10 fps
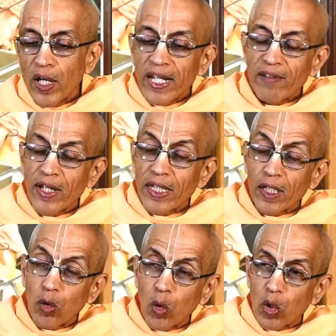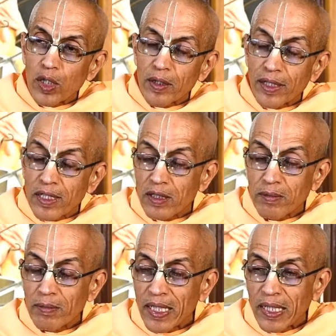Very, very old
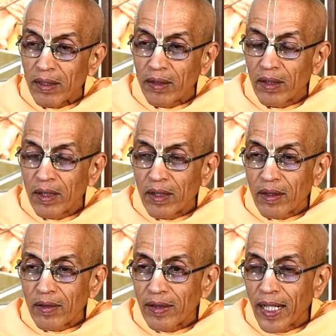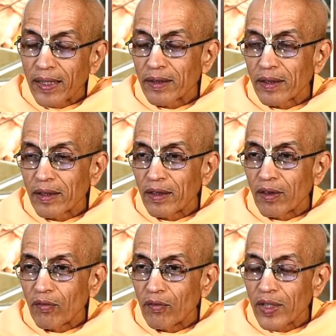doesn't mean that
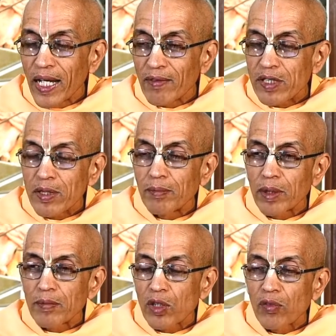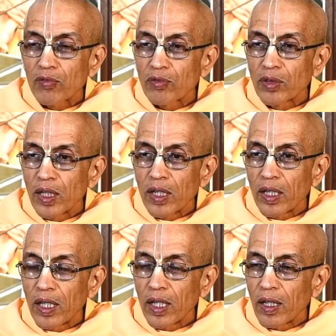uh, we have symptoms of
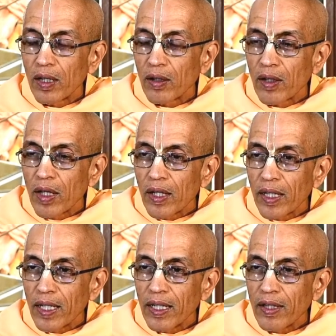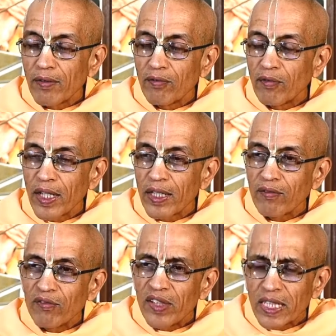uh, a
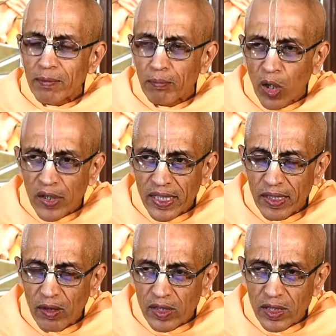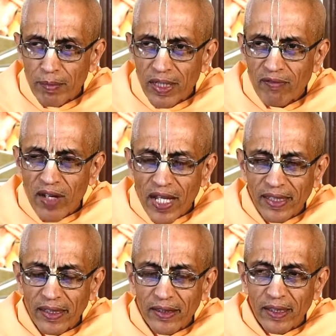very weak body or some
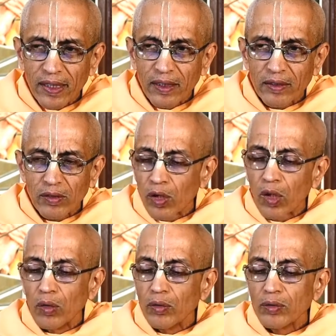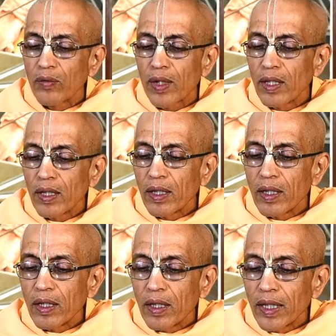invalidity. No.
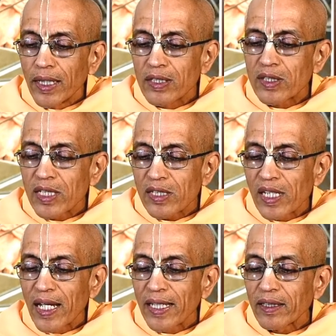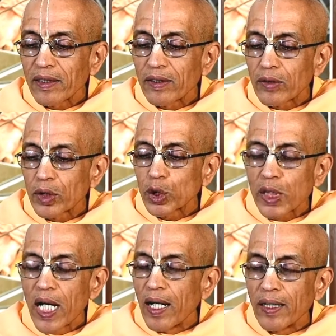It is just like
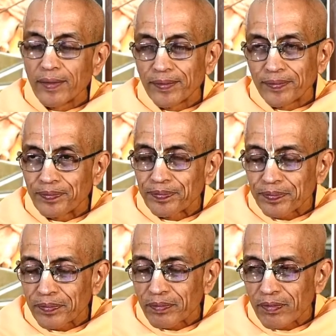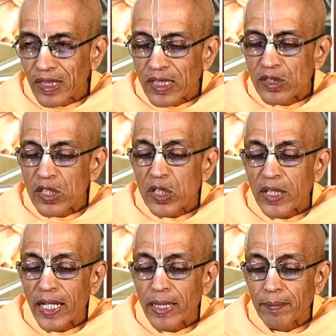Krishna is
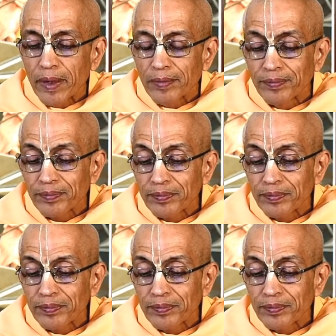described